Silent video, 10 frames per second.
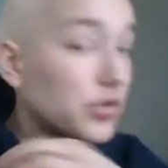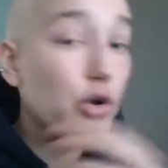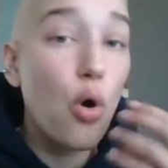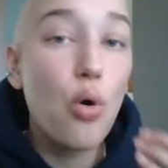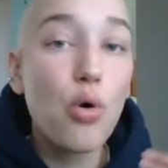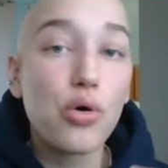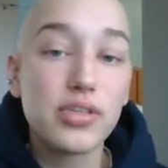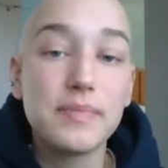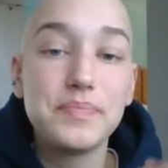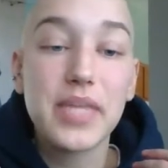
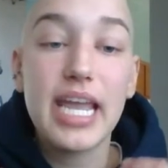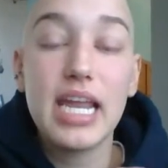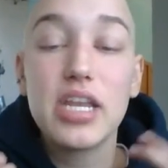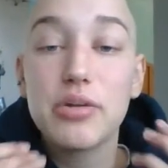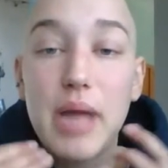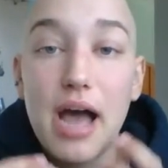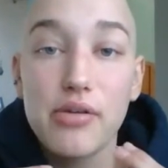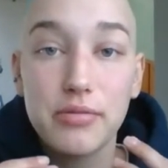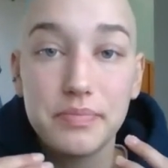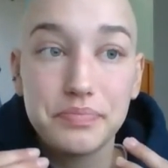cold in your
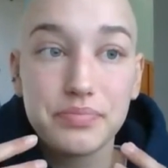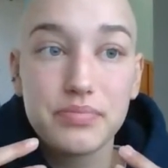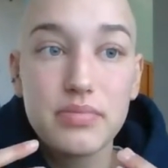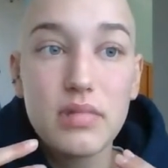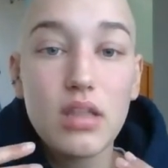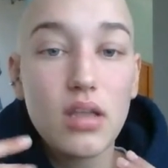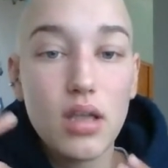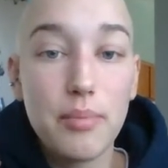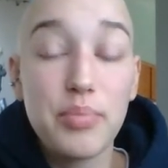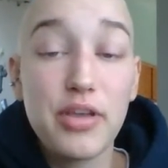mouth.
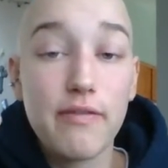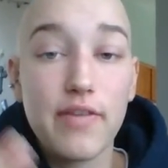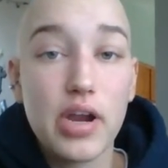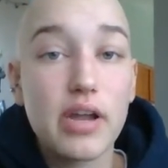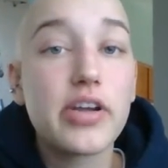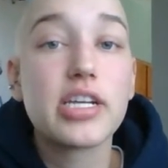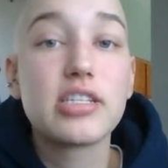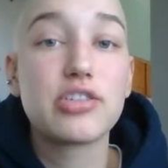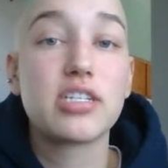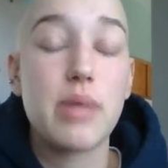Be very, very
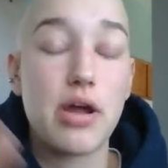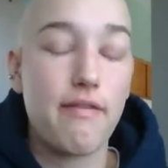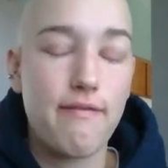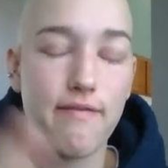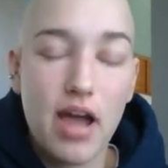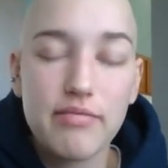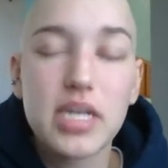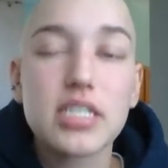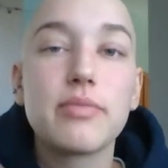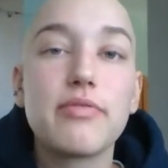strict about it. 5
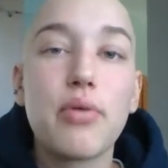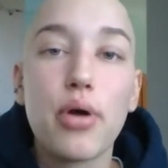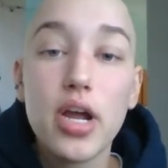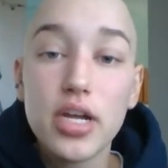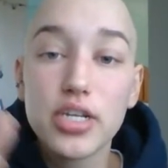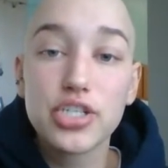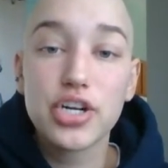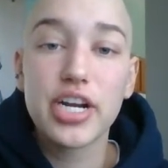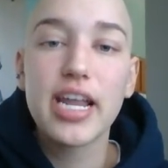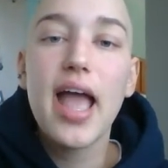minutes before,
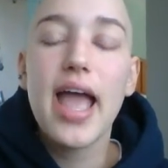during.